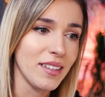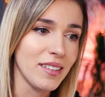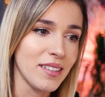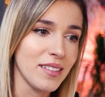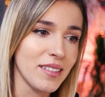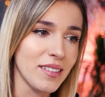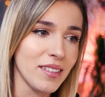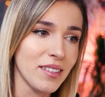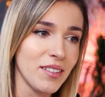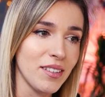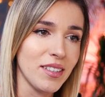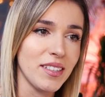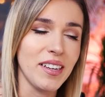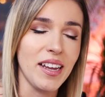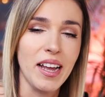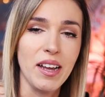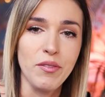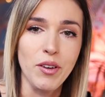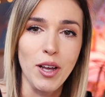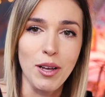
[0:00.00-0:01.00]
It's good to
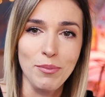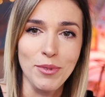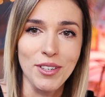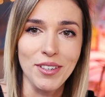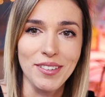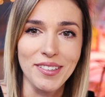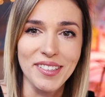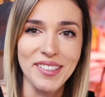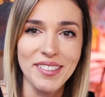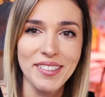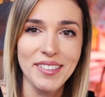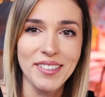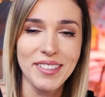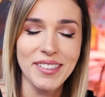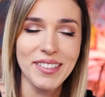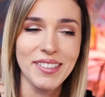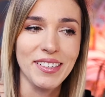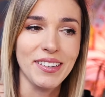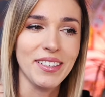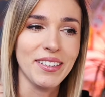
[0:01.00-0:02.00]
have options,
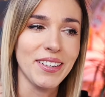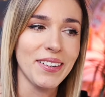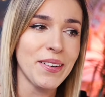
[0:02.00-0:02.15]
so